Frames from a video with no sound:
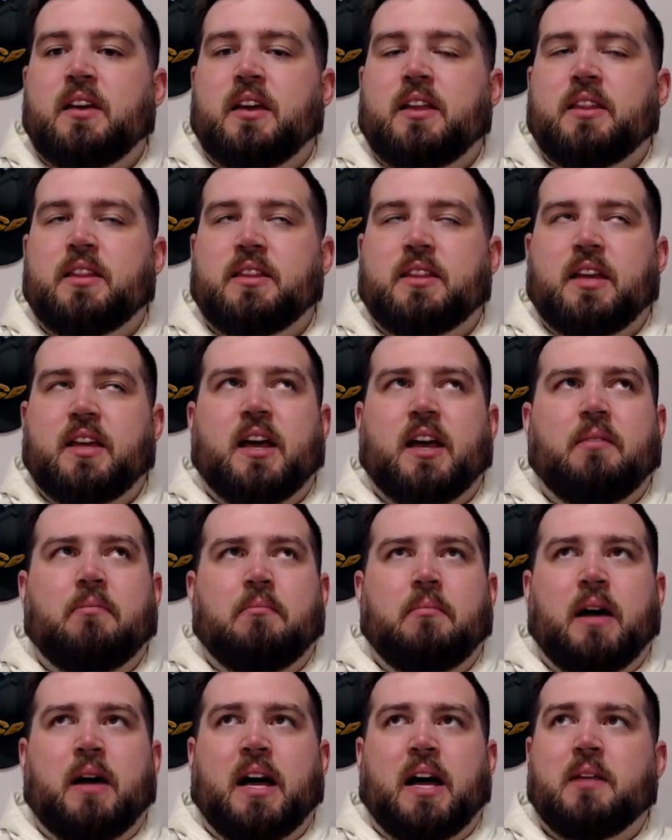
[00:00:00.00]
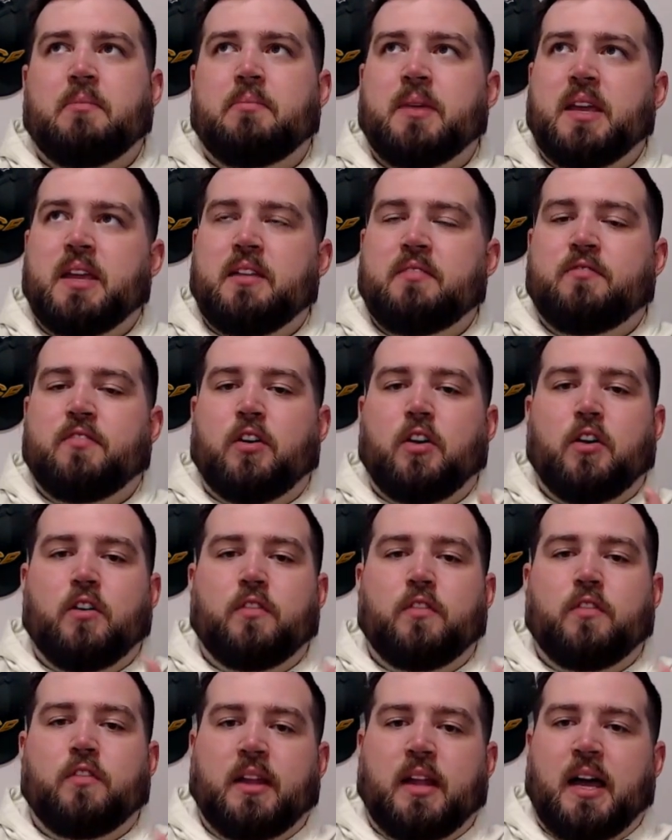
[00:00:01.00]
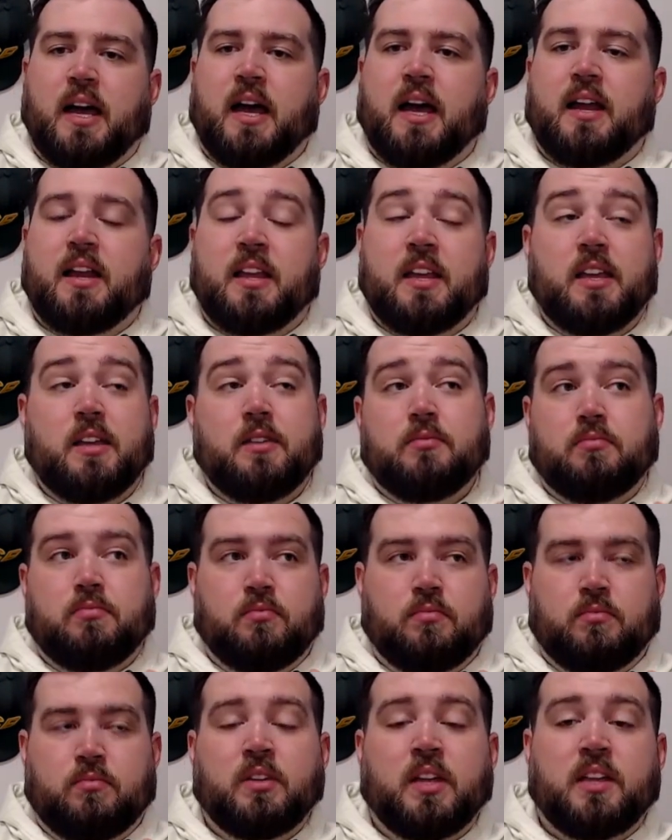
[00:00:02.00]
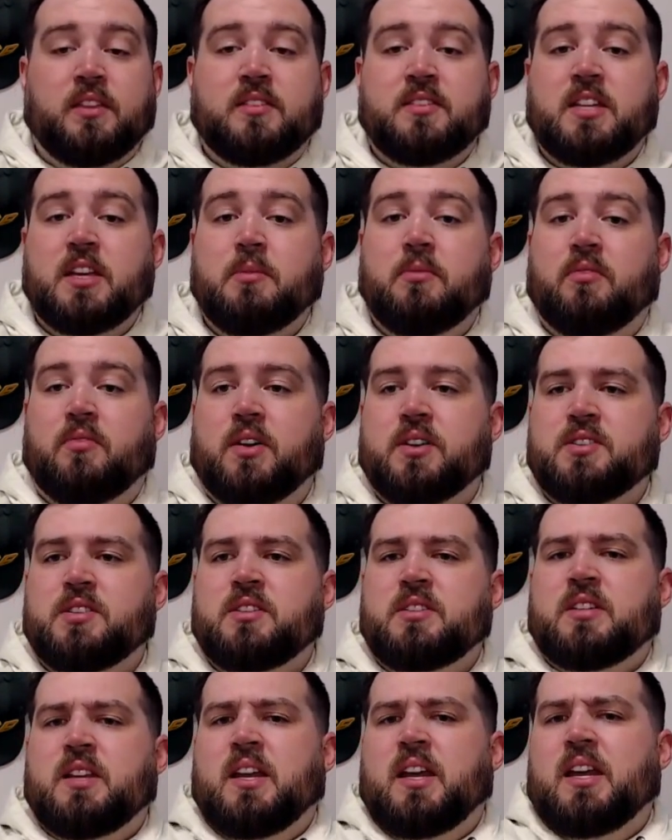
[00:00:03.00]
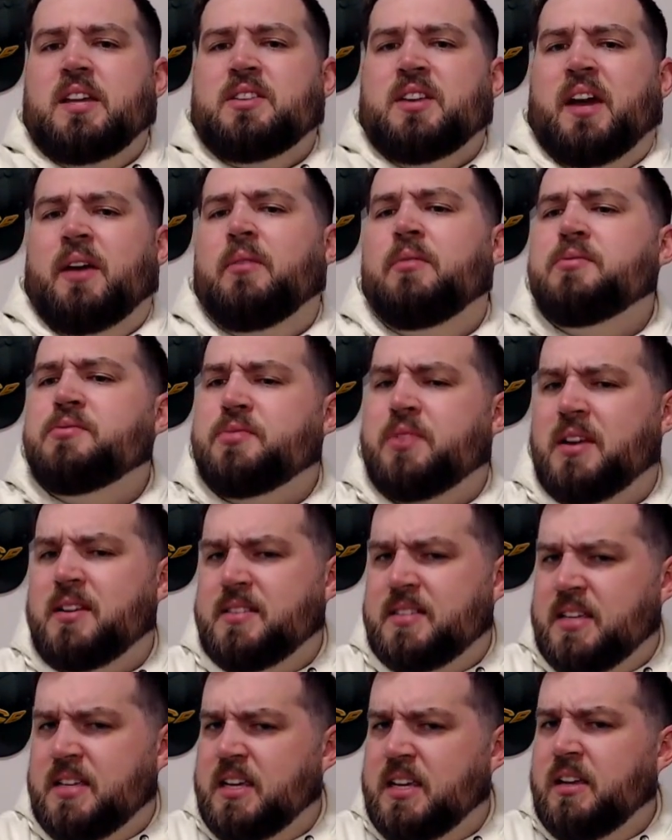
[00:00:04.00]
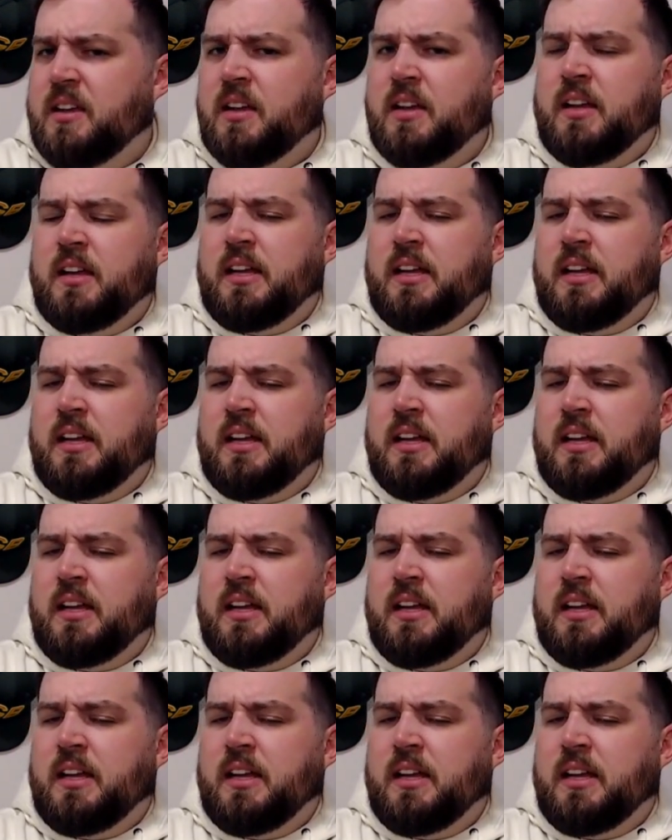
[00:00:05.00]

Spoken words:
I think they got Maccabee involved a lot. He led the team in rushing today. Tyrone Tracy,